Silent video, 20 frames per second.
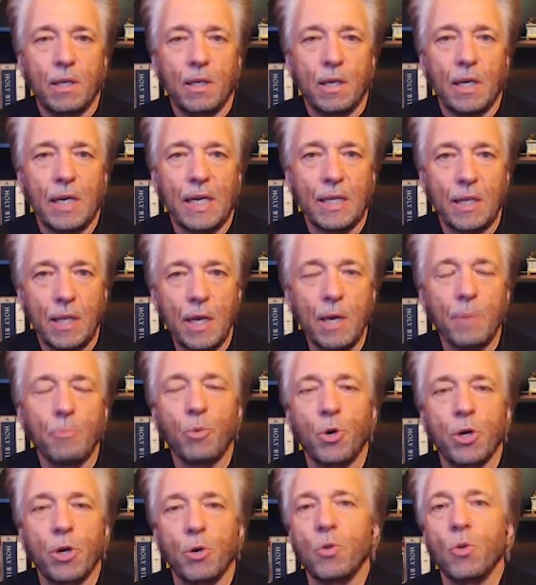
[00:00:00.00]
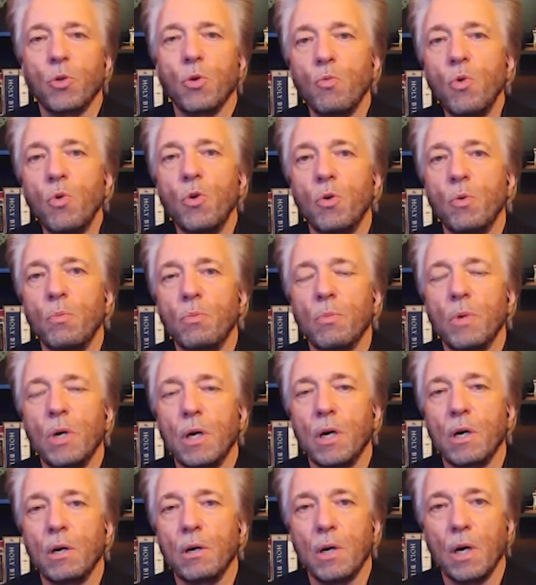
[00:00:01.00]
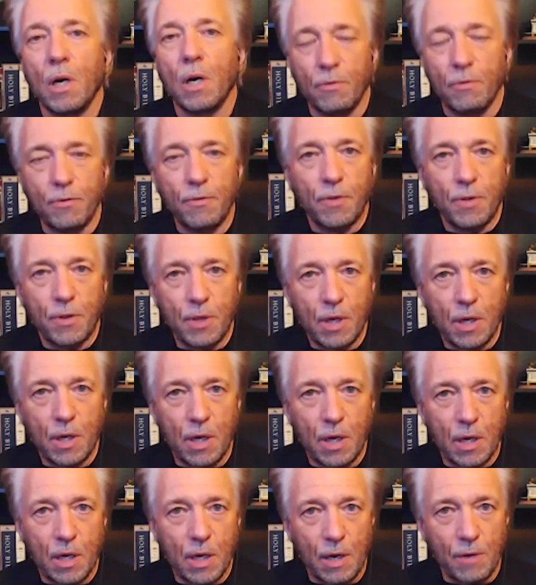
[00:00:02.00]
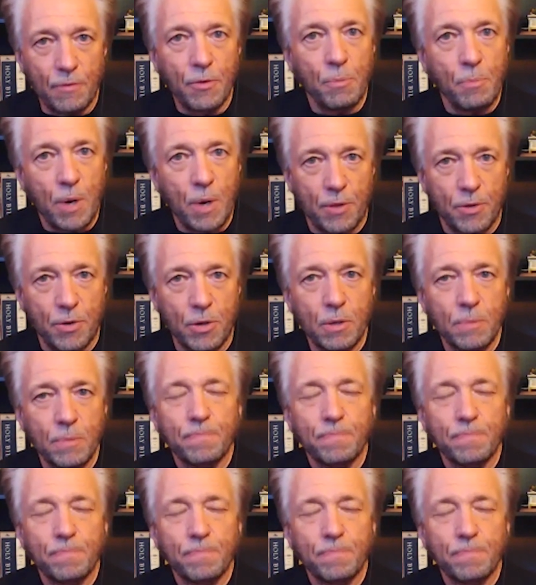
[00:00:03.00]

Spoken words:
an embryo in the womb of the mother.